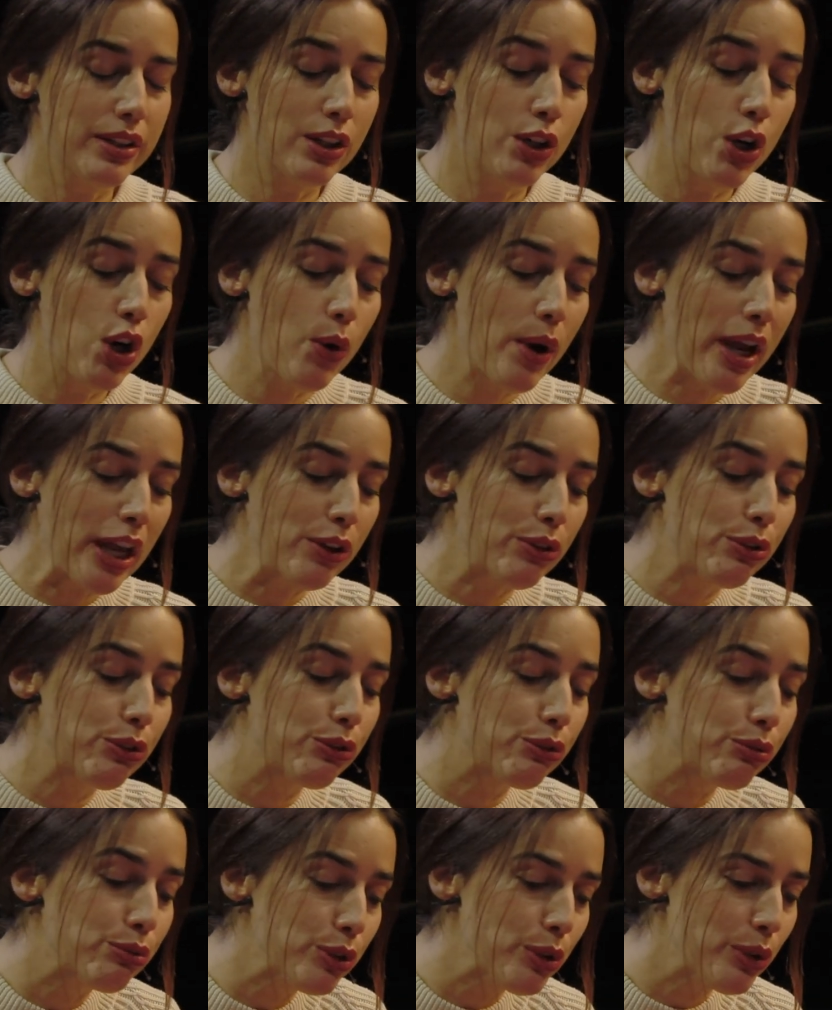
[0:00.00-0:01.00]
going
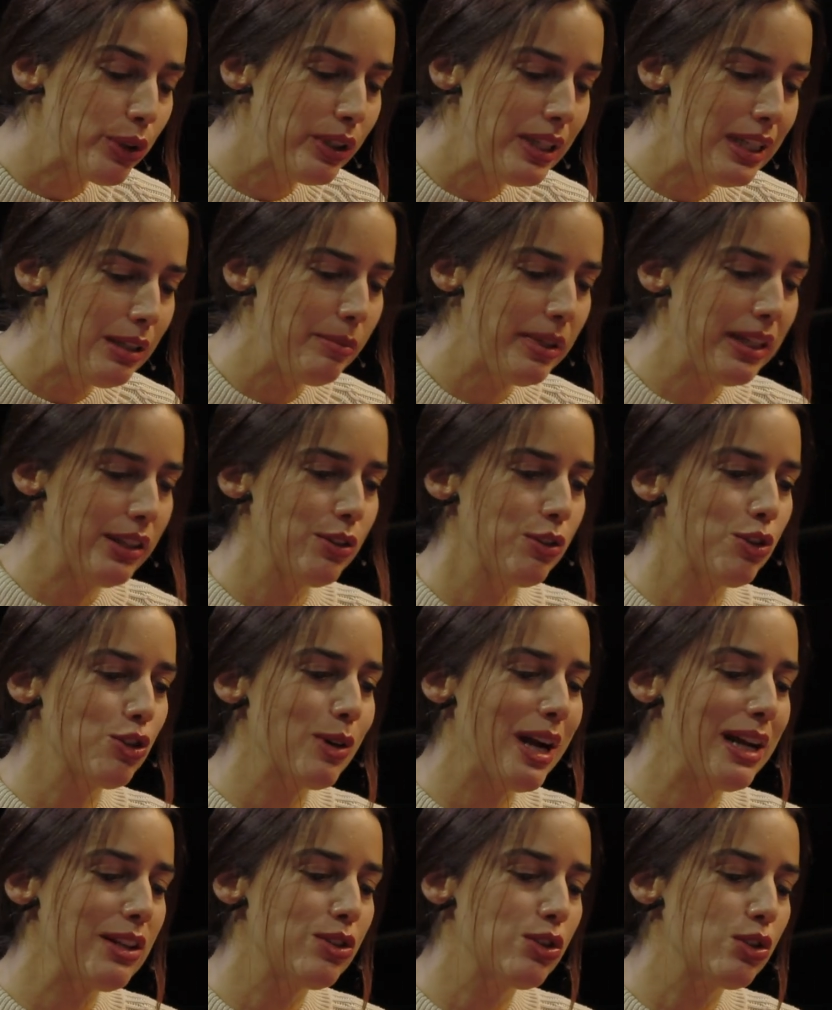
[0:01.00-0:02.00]
through the limit, the
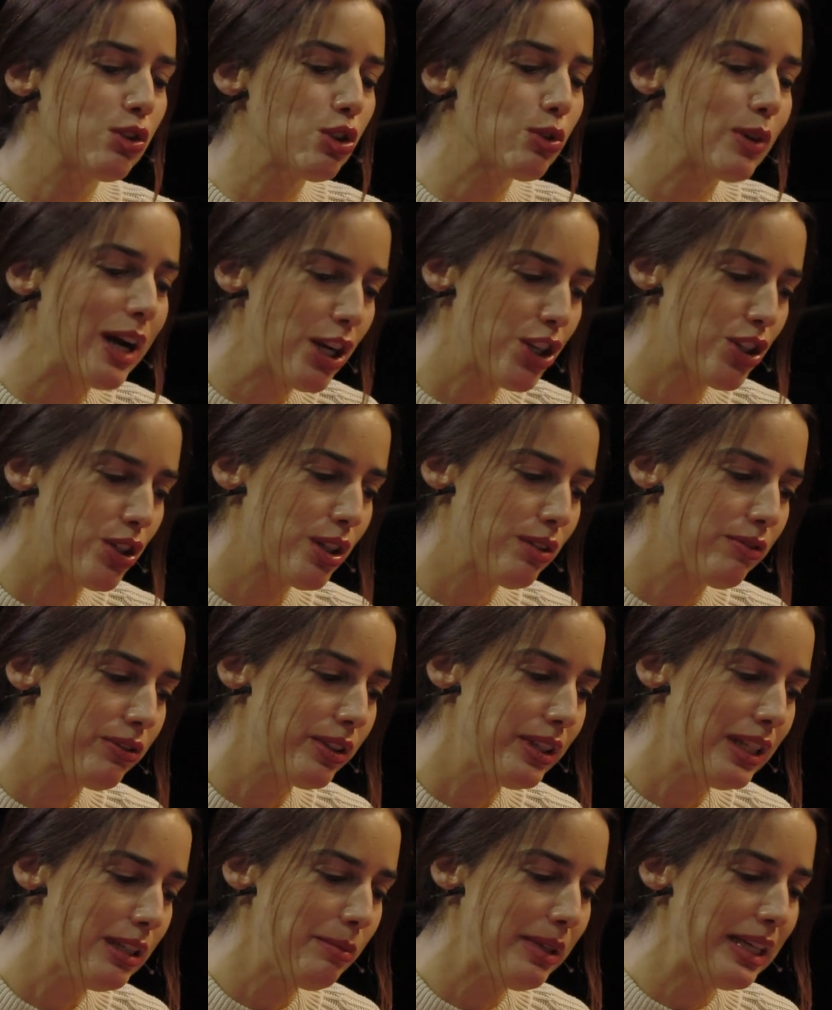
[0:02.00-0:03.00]
transgression of
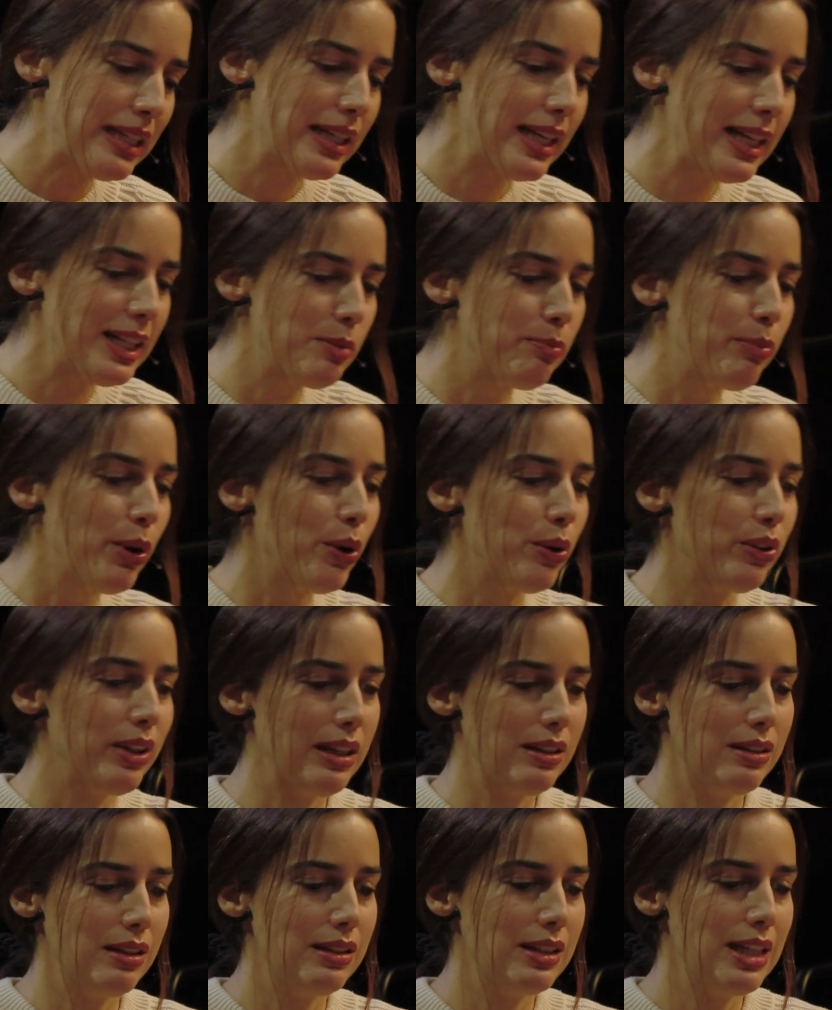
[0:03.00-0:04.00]
the limit, is both
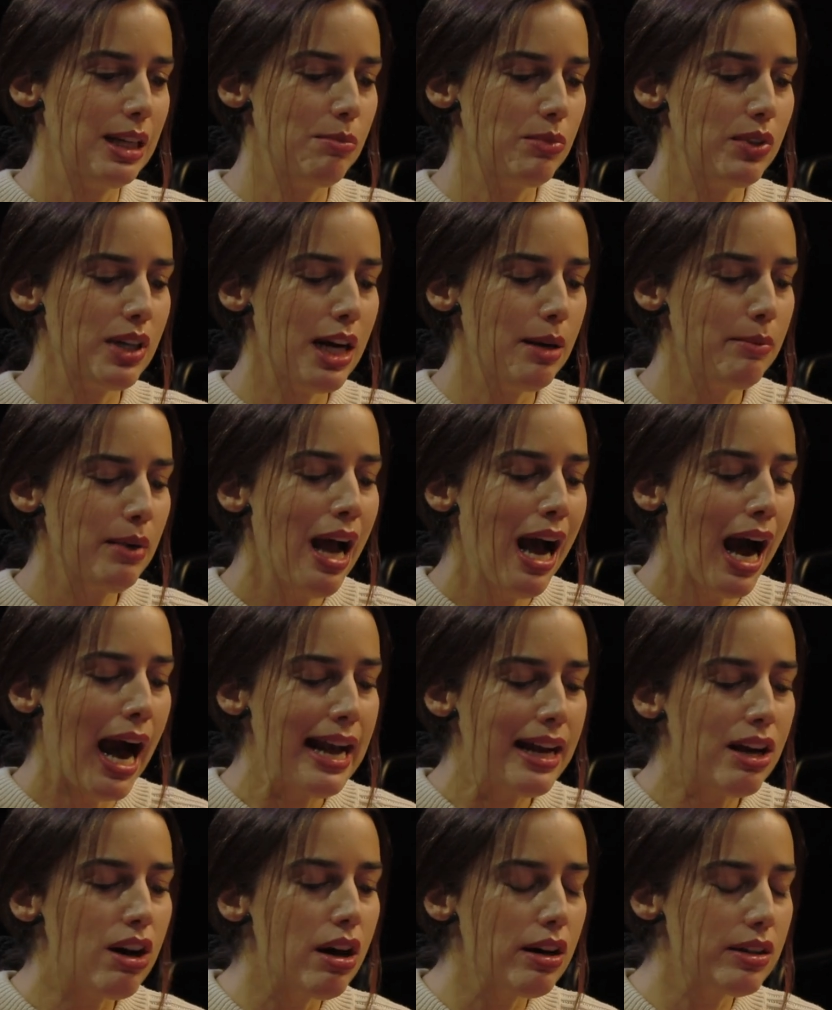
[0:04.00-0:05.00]
at the same time.
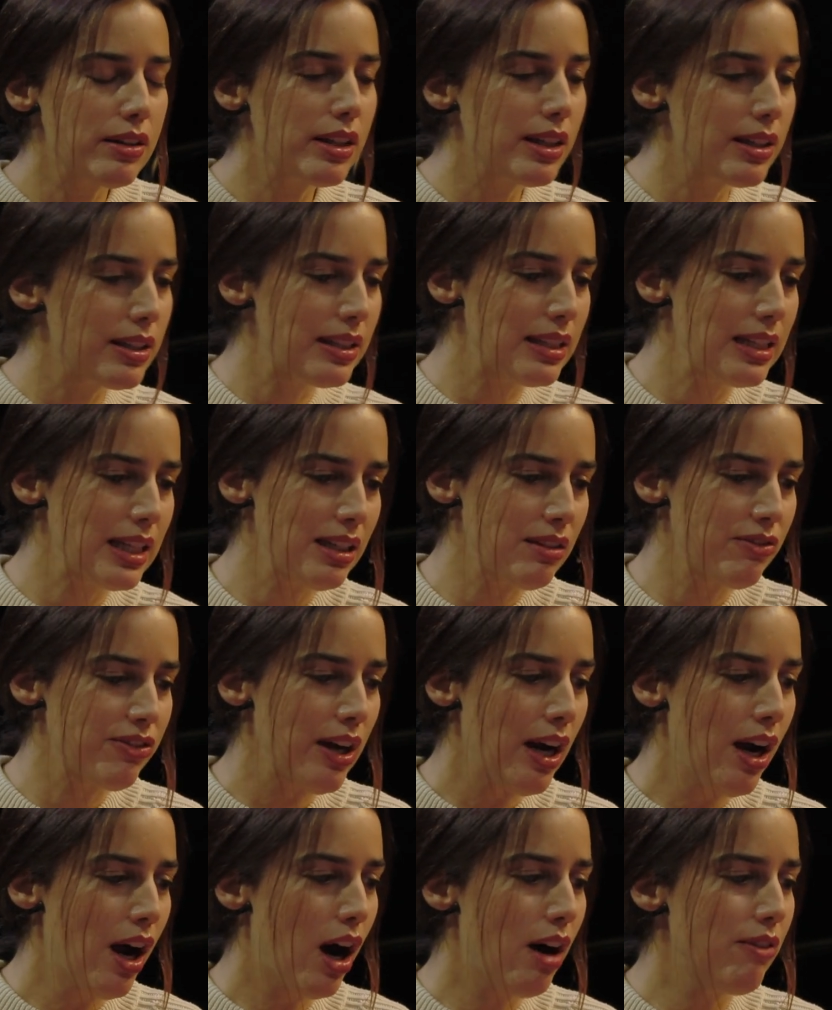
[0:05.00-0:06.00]
I can't
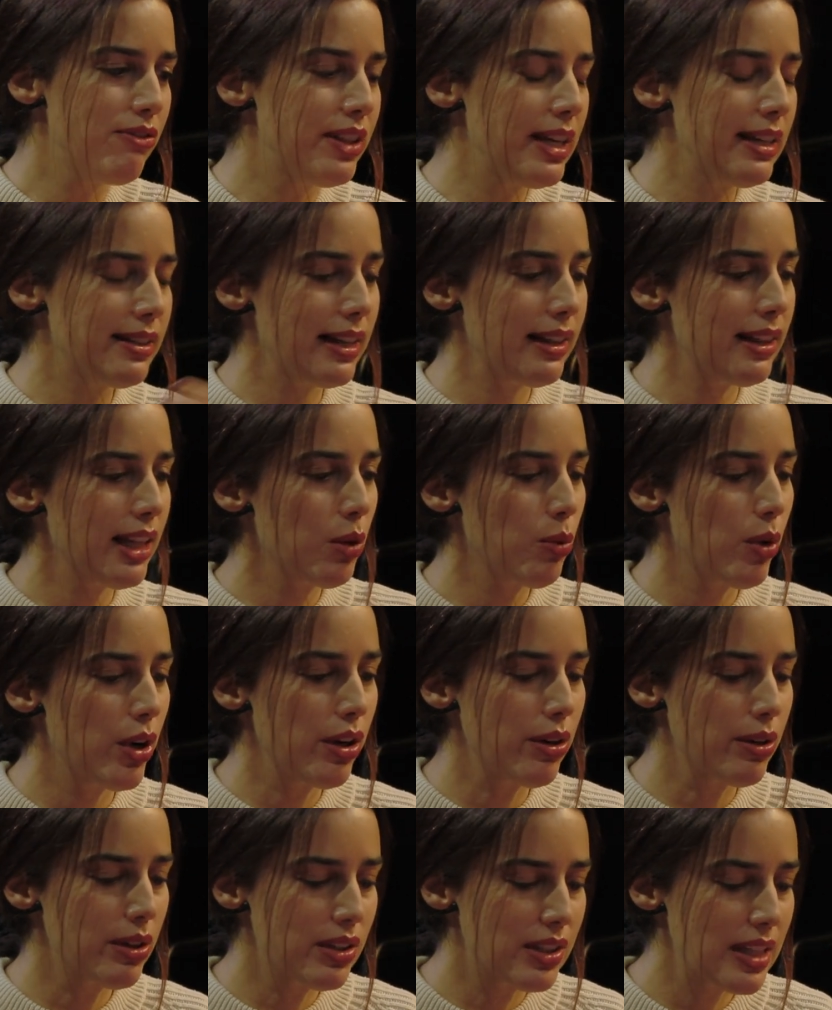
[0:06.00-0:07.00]
conceive of this. I think
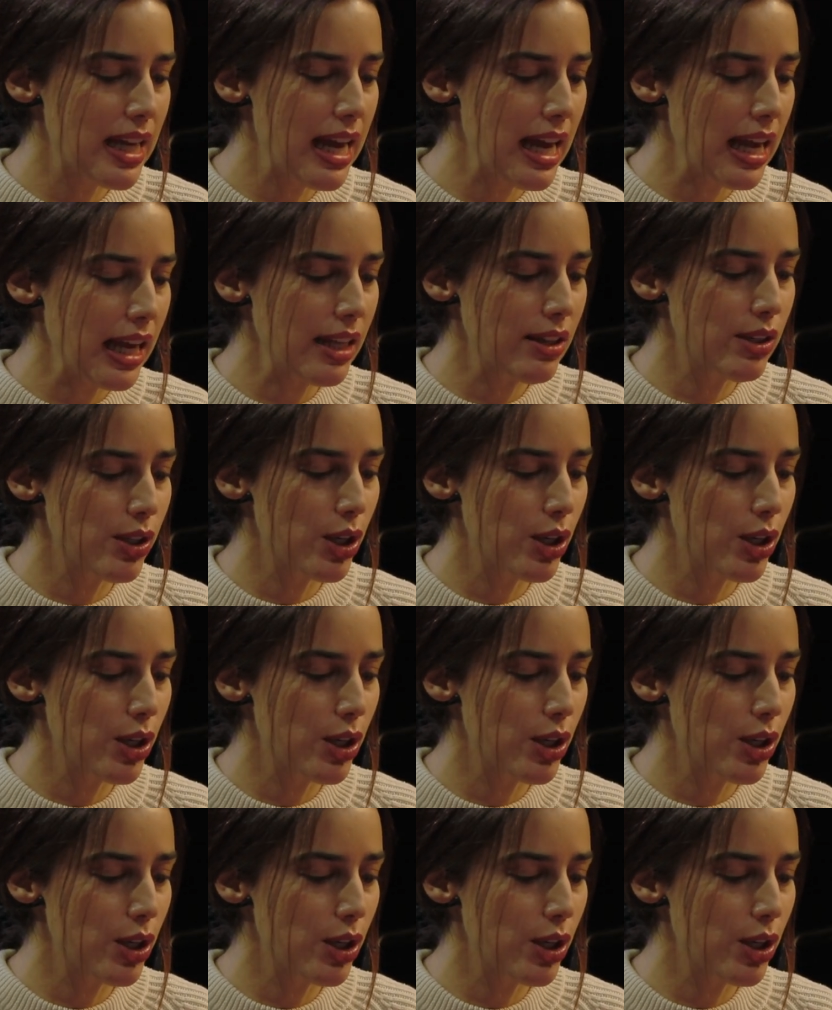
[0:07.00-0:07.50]
what you're saying in